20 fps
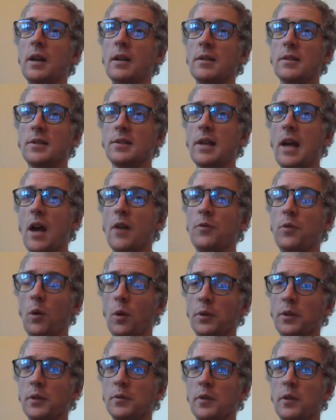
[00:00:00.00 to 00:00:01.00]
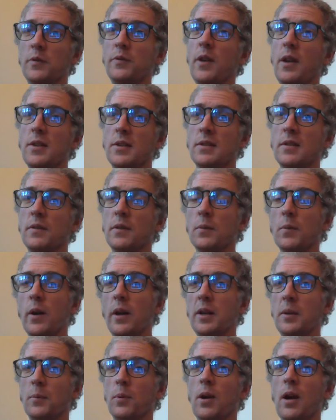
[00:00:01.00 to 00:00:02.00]
to scaffold different phases of the
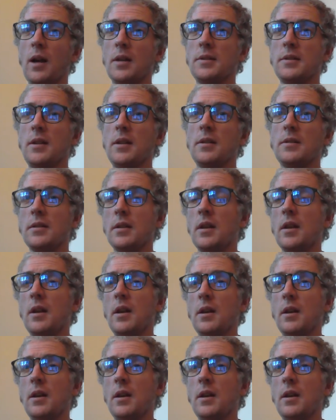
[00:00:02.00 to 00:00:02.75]
writing process.